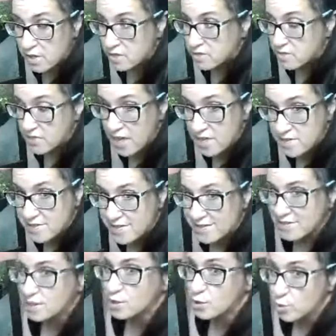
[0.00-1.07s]
So that's like the
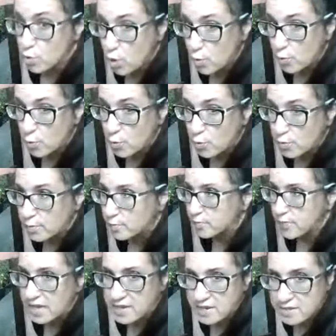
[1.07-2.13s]
global
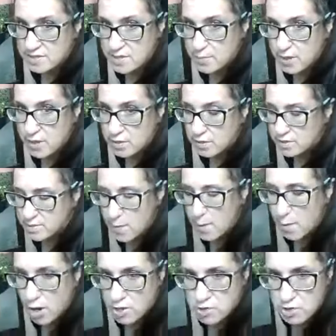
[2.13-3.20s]
painting tip. It's my
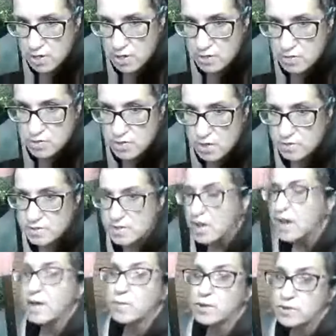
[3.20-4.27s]
mantra I use all the
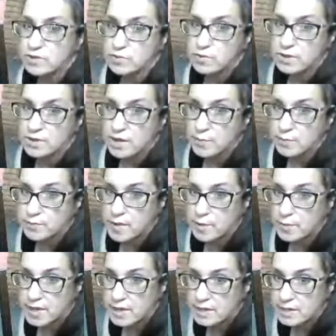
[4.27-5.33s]
time when I'm
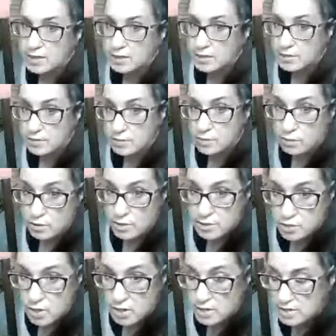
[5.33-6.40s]
painting or
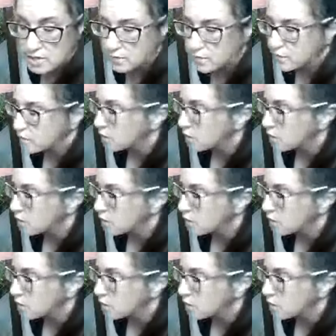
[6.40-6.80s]
instructing.